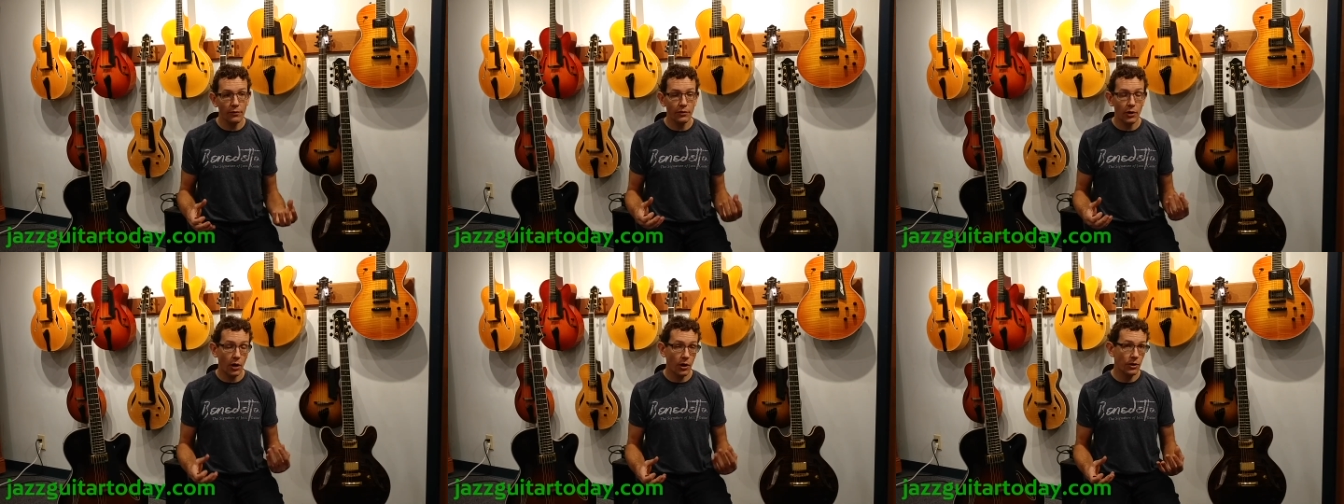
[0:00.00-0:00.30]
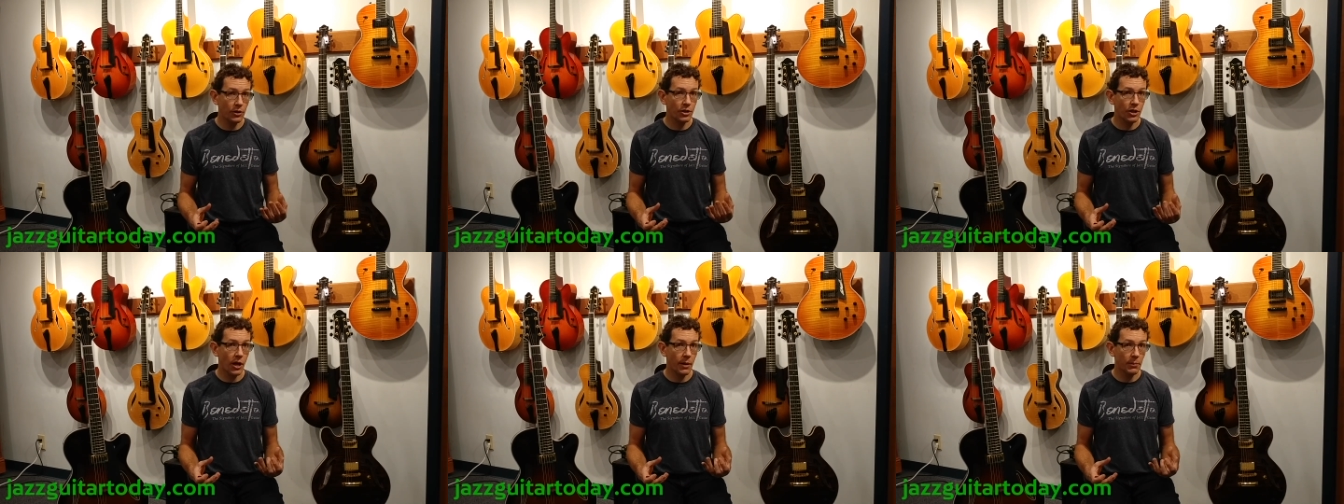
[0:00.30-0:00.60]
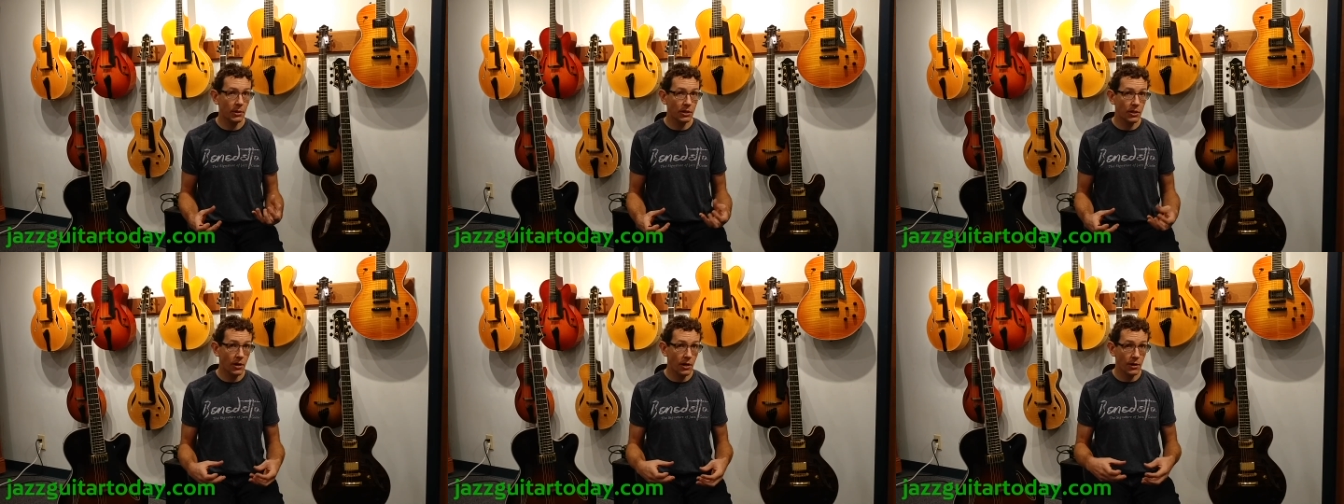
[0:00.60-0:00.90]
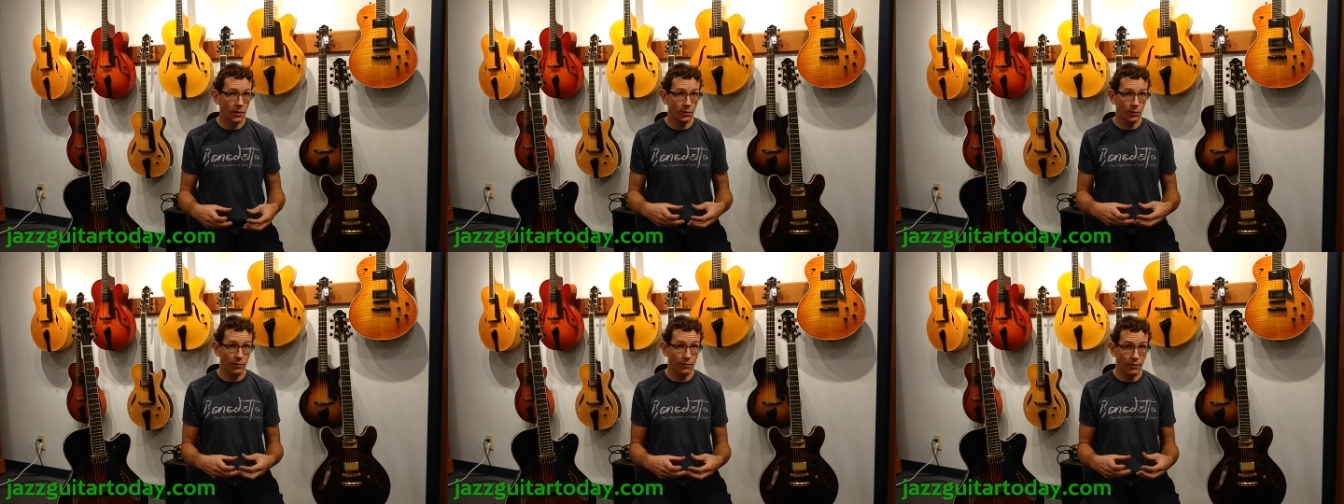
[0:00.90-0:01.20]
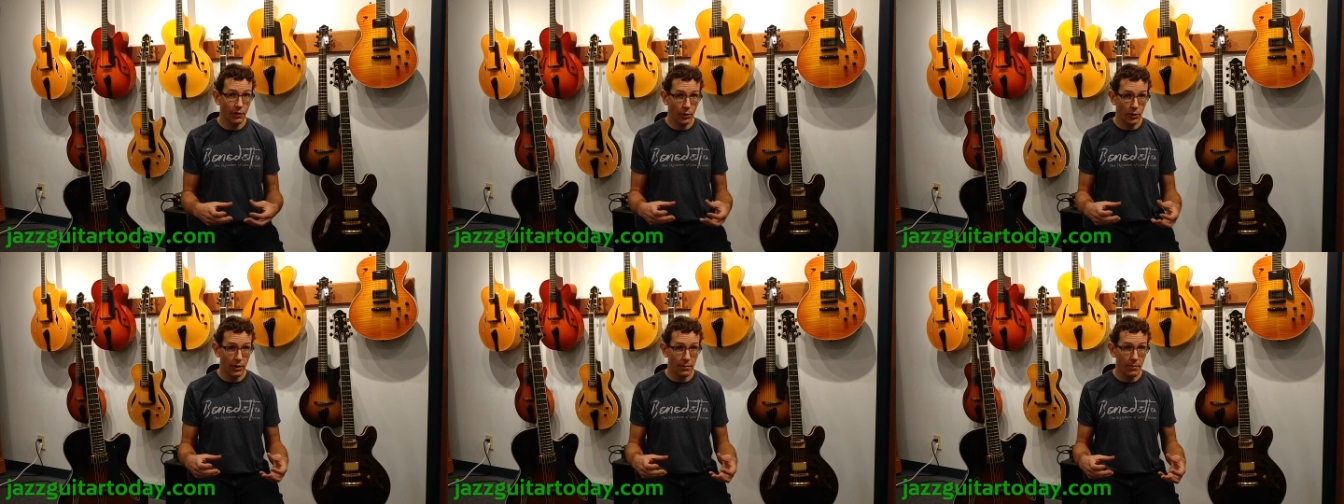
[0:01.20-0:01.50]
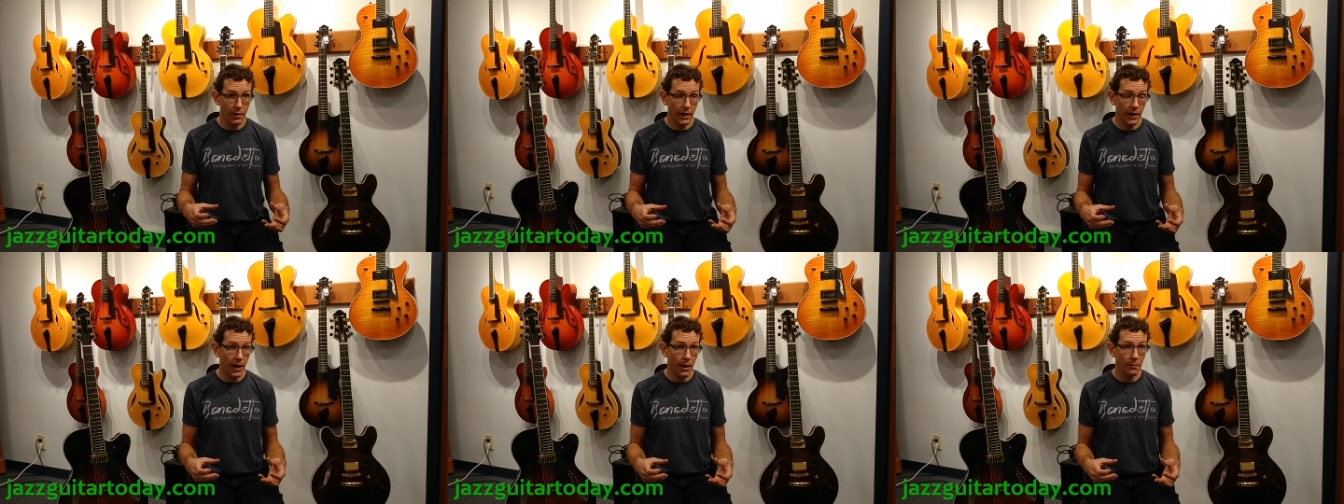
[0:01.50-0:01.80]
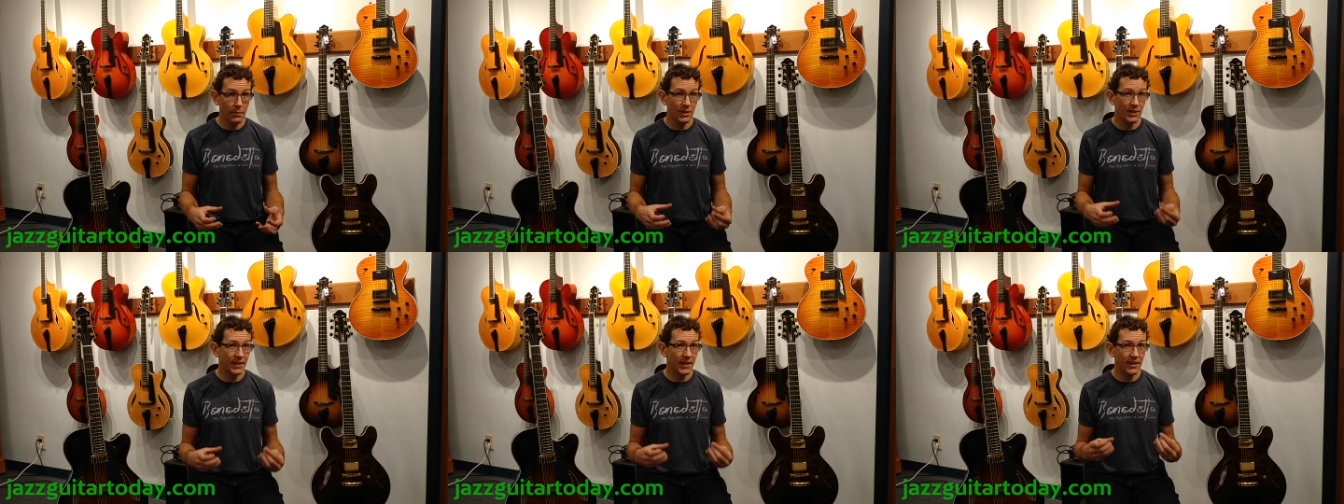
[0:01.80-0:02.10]
archtop guitars with floating
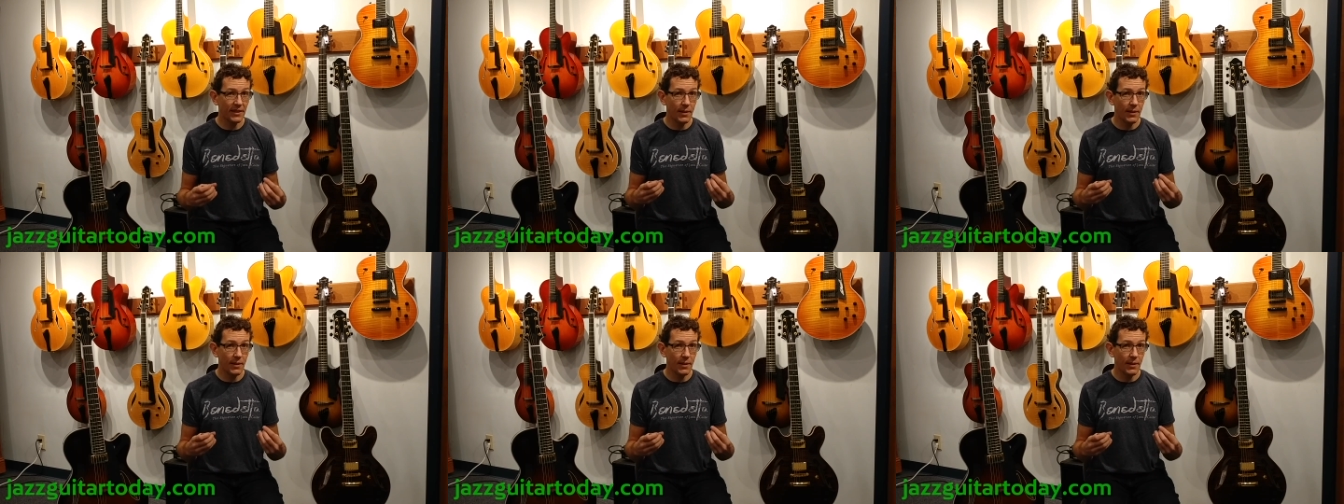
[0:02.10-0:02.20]
pickups to get